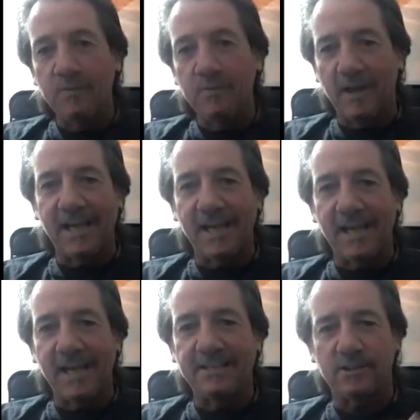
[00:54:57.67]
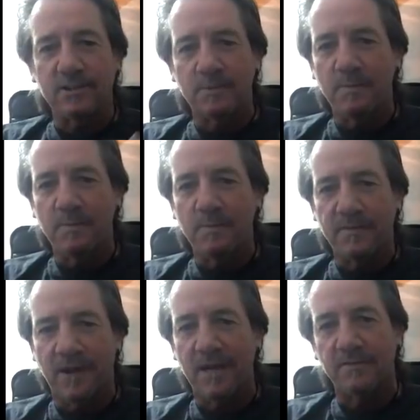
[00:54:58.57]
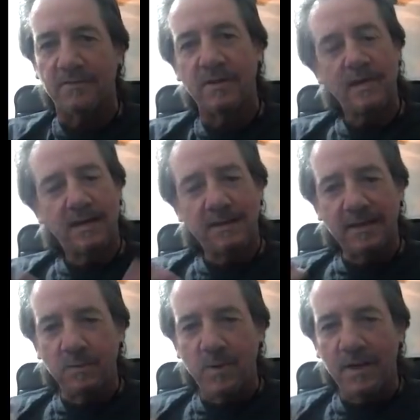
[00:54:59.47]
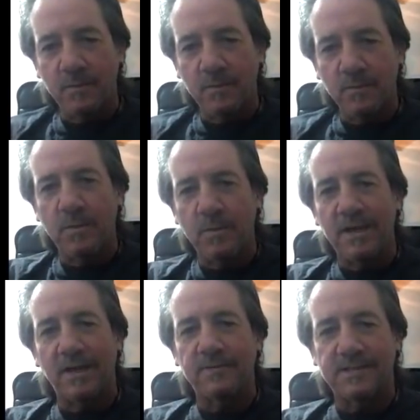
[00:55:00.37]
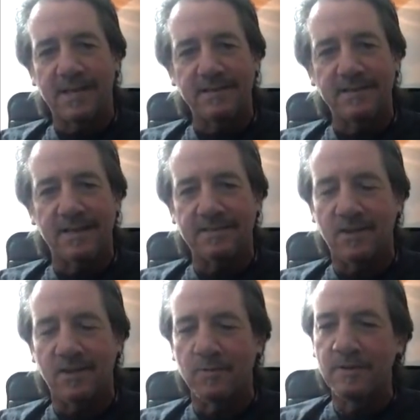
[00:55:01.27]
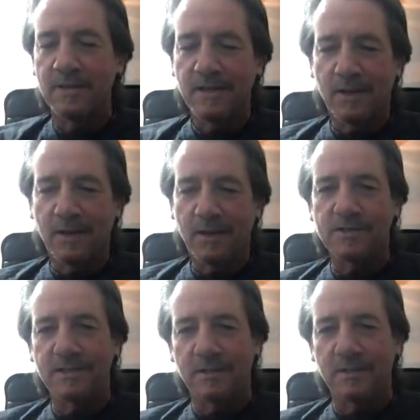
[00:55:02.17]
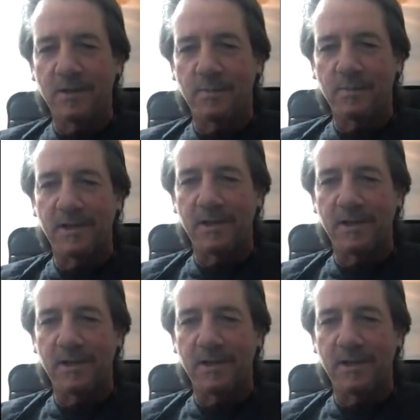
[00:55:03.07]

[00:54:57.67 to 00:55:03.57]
for like 8 days. I come back for 5, and then I went away again for 10 days. So I was just a little bit up in the air, to be